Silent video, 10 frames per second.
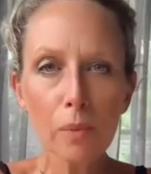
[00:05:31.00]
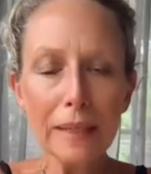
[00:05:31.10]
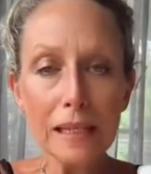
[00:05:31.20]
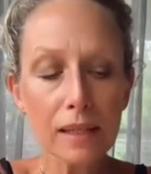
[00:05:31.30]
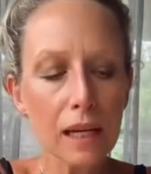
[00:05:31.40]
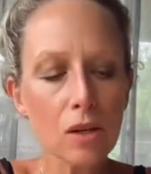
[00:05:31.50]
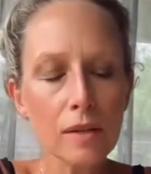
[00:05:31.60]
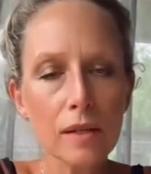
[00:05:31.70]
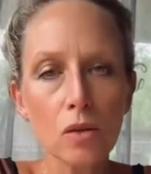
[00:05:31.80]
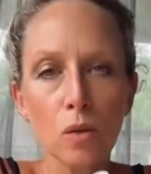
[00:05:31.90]

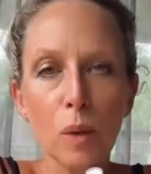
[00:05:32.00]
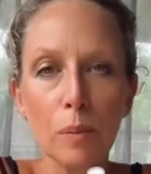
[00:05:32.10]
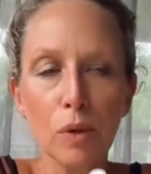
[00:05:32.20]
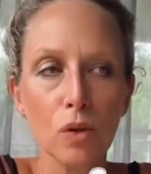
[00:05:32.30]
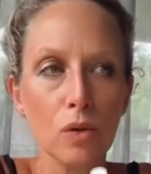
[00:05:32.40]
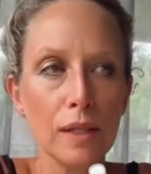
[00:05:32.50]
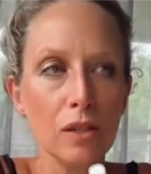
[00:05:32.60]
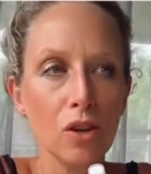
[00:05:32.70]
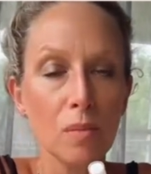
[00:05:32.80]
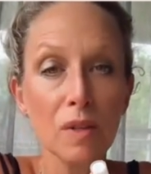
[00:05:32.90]
Mosquitoes is a good one because
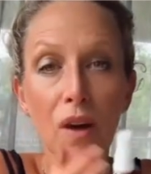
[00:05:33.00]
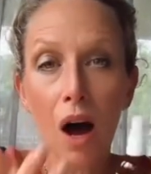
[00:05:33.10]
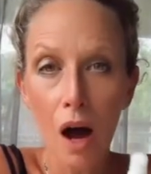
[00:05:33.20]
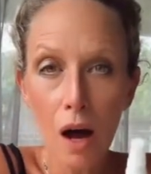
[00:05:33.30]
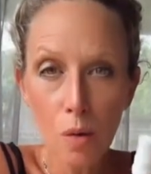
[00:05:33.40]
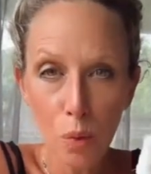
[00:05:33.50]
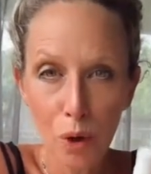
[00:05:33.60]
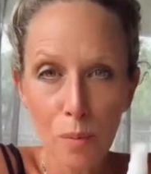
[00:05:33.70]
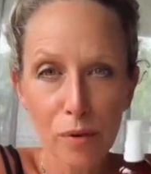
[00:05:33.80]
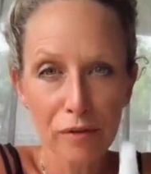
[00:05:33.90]
in terms of
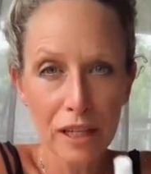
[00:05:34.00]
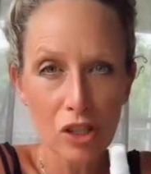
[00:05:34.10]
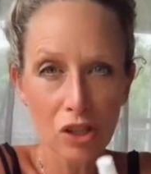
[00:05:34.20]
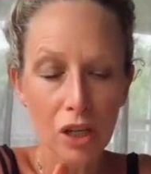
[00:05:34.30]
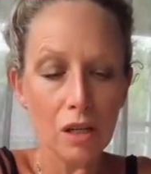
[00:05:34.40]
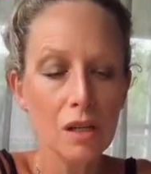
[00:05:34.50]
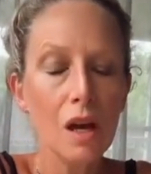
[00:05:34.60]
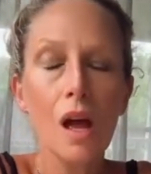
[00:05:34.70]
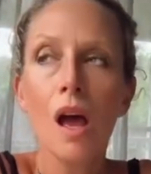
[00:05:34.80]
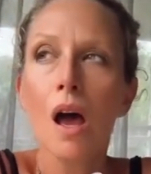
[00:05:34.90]
heartworm
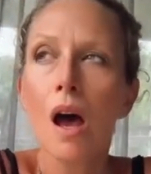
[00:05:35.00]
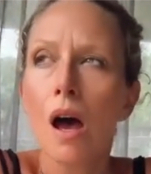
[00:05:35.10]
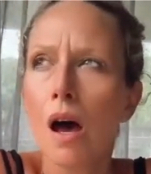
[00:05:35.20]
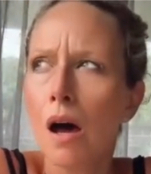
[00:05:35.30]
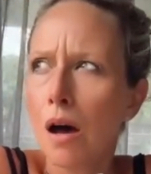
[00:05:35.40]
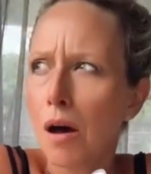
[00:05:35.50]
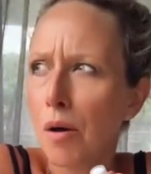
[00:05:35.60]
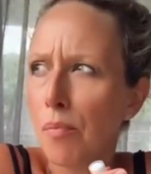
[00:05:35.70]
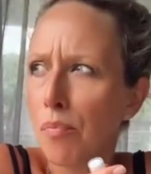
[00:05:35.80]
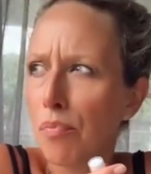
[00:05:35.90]
prevention,
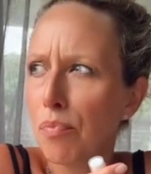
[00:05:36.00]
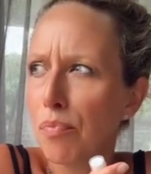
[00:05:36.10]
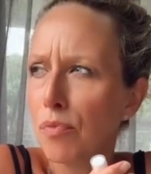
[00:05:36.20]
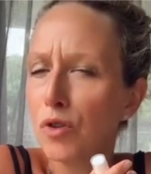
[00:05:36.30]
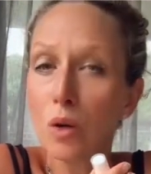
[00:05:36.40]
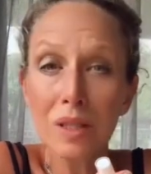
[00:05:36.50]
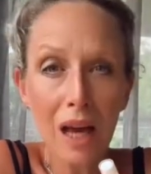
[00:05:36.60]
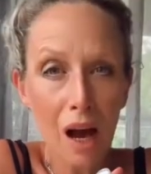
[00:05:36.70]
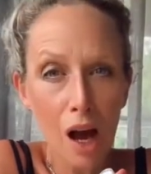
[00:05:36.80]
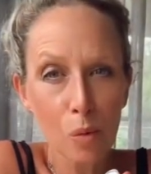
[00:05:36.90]
dogs
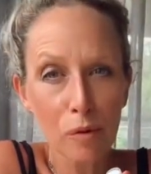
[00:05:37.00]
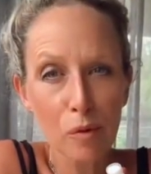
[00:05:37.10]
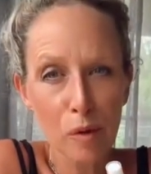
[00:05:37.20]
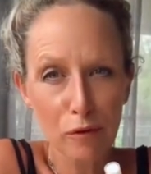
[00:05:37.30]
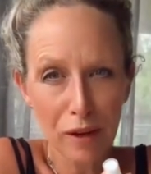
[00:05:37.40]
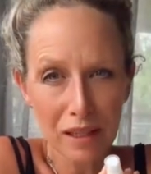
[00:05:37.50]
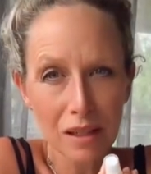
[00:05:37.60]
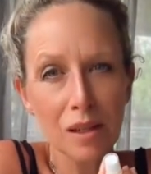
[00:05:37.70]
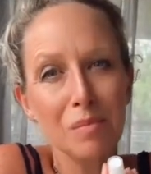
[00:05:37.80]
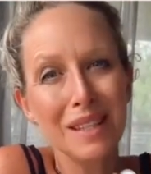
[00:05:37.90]
get heartworm from
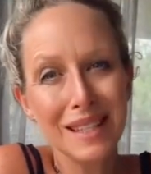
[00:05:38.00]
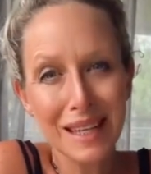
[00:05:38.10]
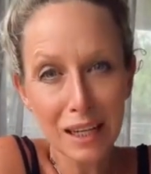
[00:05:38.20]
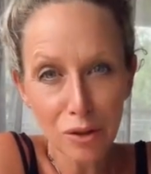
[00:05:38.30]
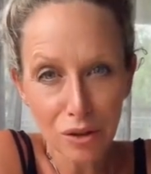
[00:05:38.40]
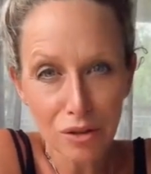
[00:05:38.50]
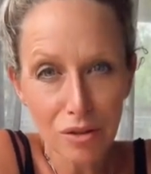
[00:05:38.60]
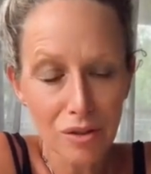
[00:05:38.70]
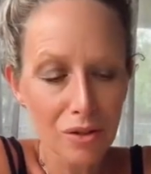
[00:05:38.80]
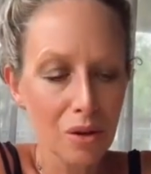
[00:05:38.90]
infected
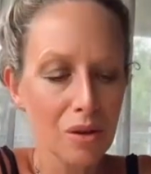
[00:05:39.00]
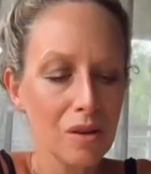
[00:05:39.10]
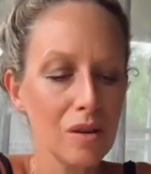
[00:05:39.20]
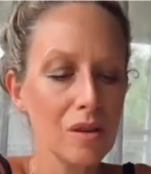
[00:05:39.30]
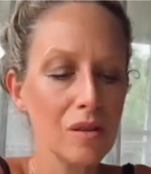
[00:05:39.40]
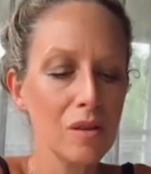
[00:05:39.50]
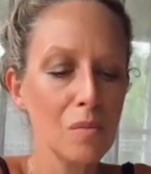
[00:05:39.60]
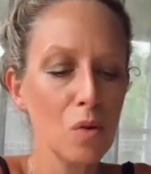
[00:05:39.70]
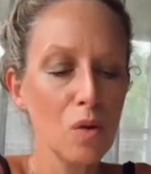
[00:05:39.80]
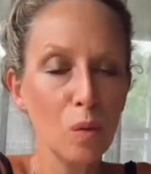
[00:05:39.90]
mosquitoes. So
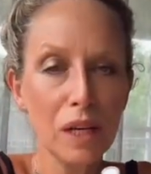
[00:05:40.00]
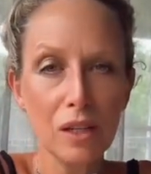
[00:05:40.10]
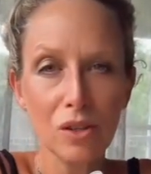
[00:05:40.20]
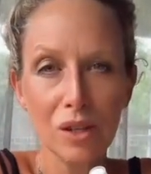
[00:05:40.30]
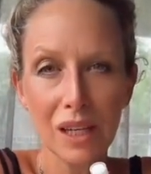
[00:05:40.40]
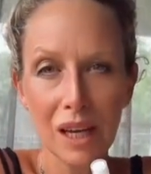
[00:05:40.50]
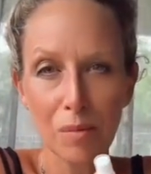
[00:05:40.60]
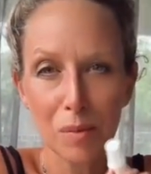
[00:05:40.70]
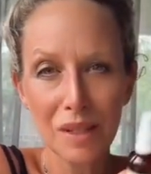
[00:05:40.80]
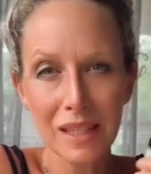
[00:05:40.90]
the more that we can do to
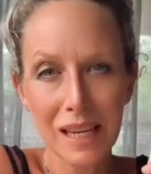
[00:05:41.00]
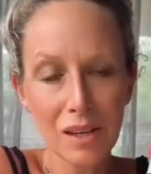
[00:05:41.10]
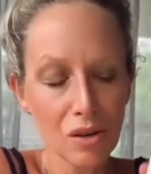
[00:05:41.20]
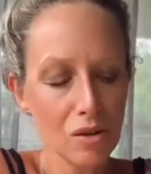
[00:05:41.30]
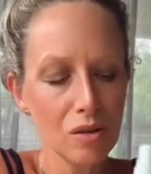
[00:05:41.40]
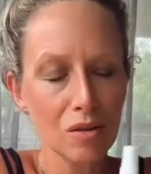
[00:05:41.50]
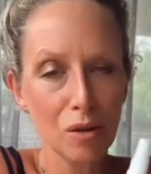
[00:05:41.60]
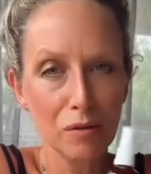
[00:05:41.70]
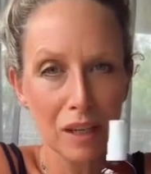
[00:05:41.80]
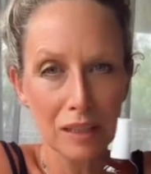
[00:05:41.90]
keep the mosquitoes
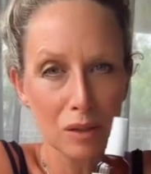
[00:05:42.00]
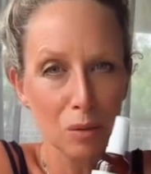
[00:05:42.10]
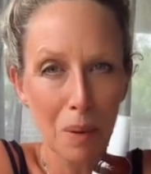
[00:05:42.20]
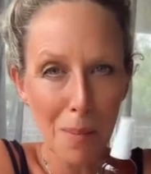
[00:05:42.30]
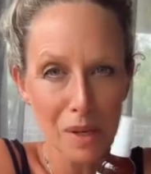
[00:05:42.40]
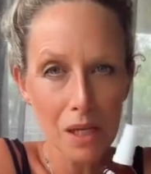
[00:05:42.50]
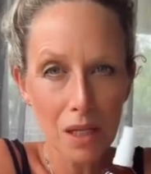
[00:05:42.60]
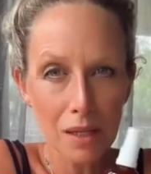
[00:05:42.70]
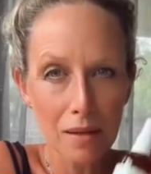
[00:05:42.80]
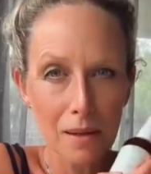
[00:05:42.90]
off our little
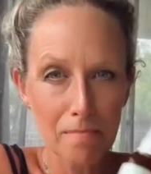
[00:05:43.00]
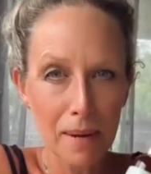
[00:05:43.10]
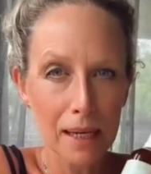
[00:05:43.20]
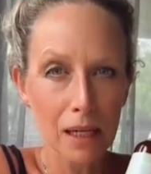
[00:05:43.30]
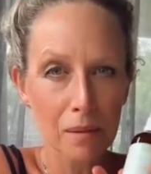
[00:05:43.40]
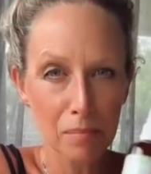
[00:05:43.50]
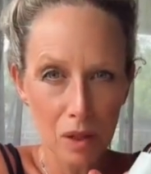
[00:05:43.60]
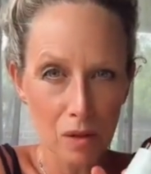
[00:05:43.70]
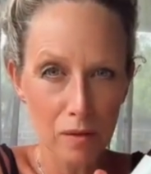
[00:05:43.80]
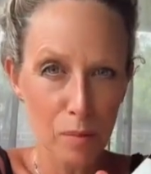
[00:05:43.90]
puppers, the better, and
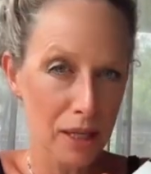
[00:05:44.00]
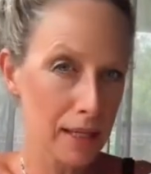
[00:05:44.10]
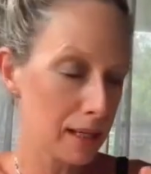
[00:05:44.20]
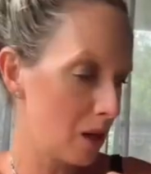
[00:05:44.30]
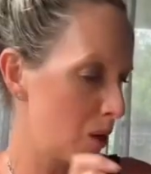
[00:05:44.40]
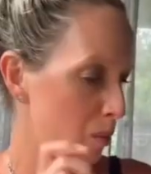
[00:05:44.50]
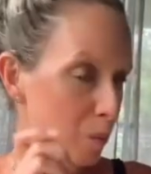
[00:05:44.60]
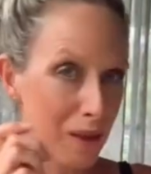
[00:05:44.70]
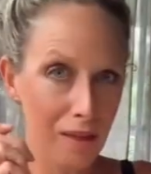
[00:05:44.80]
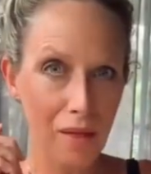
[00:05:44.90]
Buzz Off Spray is going to help
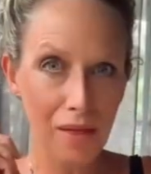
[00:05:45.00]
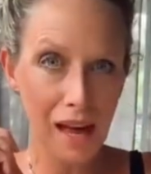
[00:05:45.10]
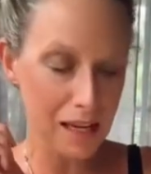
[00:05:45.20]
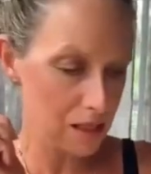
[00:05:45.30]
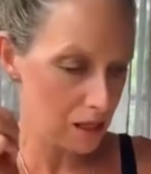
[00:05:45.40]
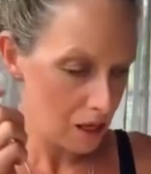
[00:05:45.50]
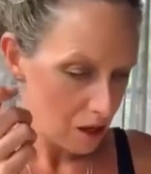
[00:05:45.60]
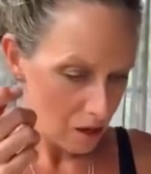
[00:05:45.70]
with that.